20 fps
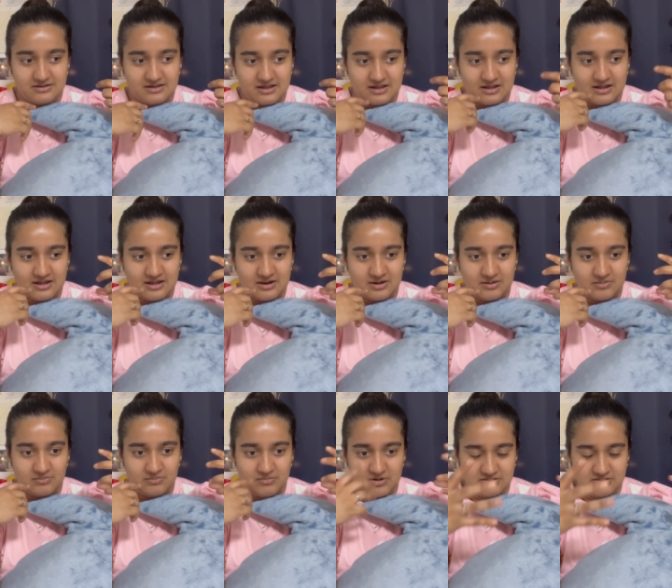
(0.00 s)
and
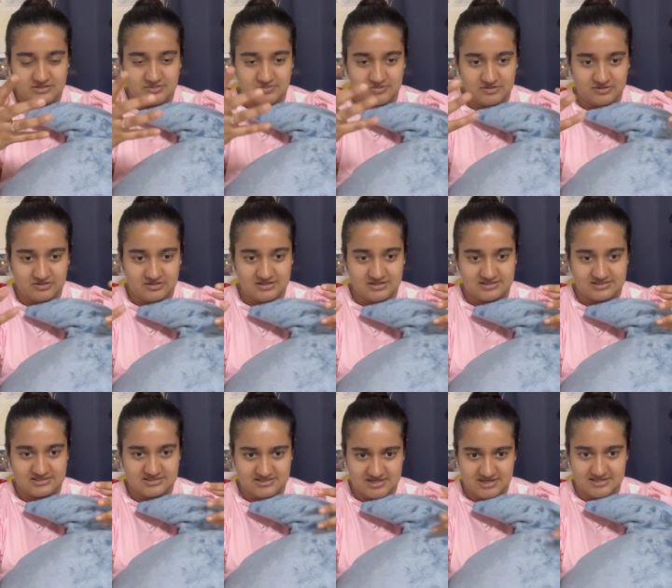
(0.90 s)
multiple is
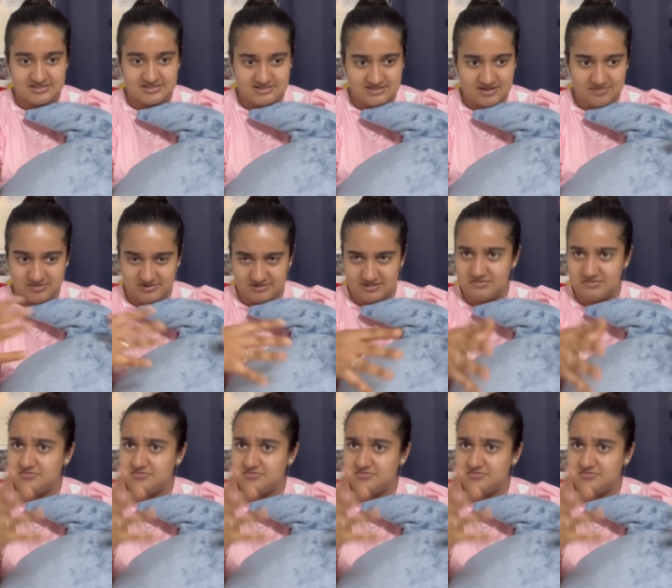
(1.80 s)
dice, I believe.